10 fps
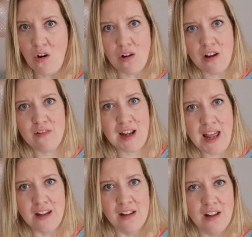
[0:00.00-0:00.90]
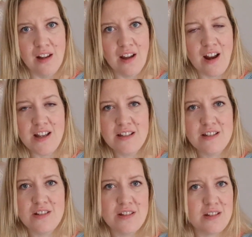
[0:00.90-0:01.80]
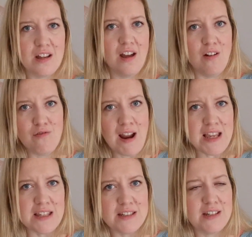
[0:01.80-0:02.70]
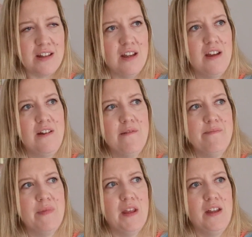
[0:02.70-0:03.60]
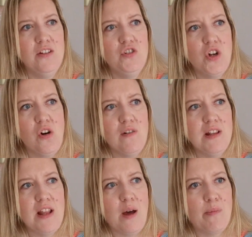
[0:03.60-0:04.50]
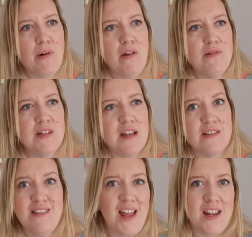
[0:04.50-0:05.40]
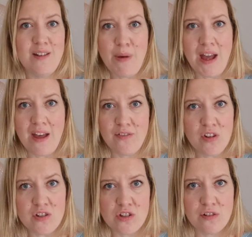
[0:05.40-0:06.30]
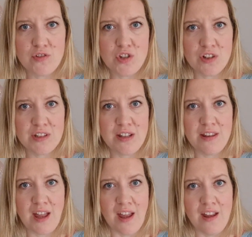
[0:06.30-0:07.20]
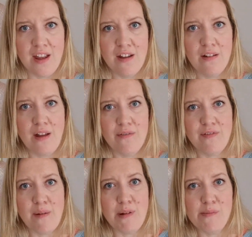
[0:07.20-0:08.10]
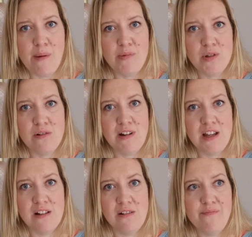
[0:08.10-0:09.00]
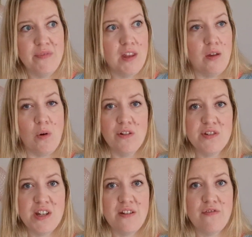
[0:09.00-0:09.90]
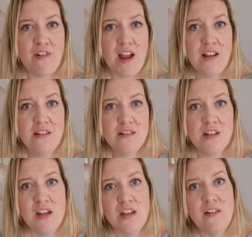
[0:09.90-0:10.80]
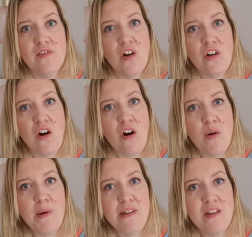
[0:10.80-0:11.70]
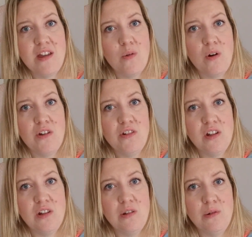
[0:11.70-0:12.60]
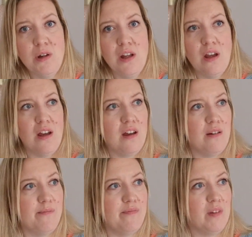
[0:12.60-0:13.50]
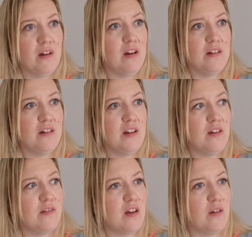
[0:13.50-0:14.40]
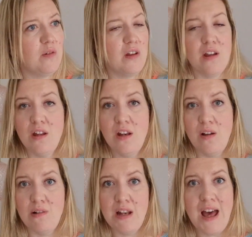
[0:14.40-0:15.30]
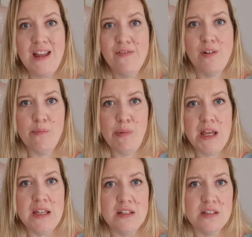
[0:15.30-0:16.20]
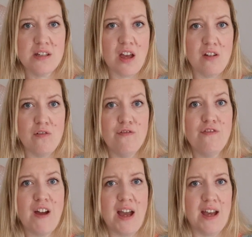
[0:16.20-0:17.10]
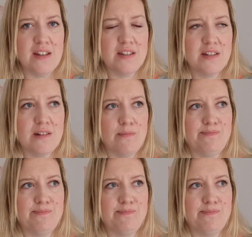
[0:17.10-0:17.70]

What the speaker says: all over again. And it's just a race during that process. And then you might have other stuff chucked in there. Family members are ill, you want to see friends, you've got a hobby that you want to do. I don't know, you know, life can be so fast,